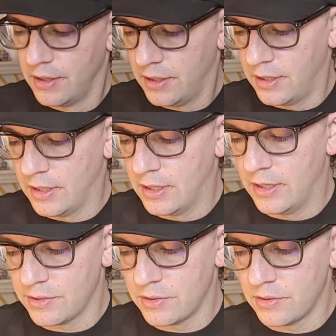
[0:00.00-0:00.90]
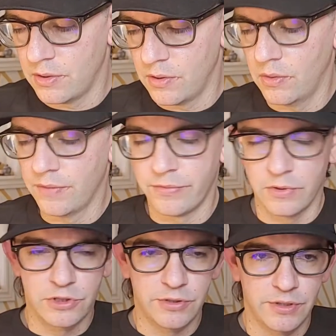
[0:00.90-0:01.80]
So
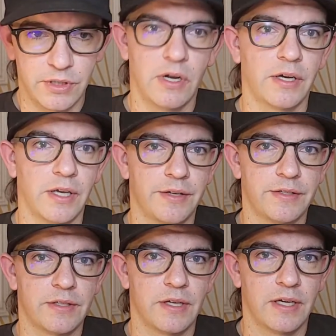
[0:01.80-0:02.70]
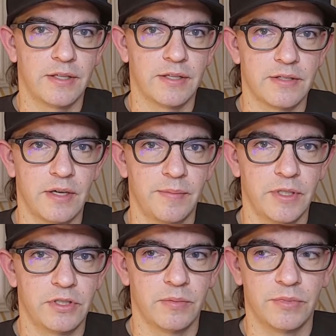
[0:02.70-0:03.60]
unfortunately could not get anything signed by
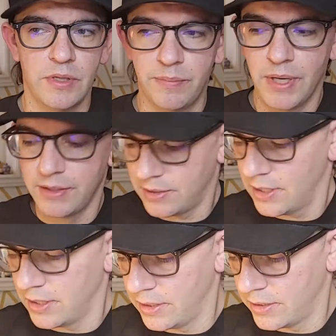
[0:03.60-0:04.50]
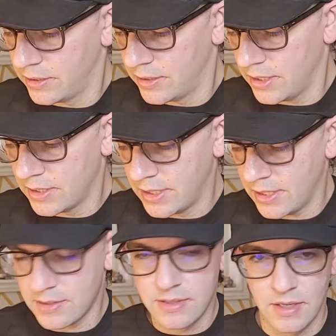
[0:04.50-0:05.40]
Jim Lee, but I did
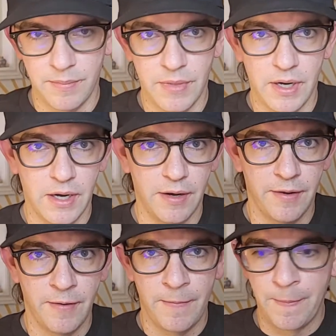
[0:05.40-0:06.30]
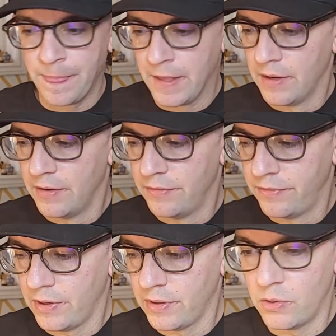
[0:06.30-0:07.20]
get some
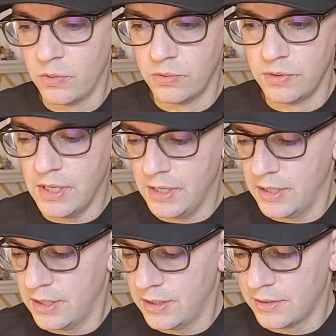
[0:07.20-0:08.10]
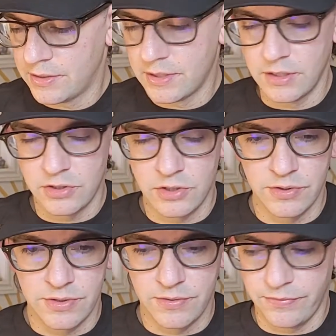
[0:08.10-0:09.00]
very cool
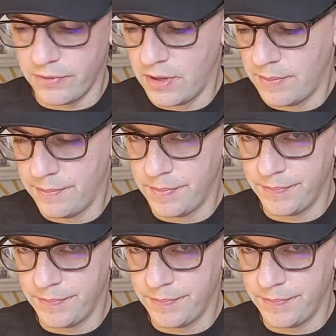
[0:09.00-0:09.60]
signatures from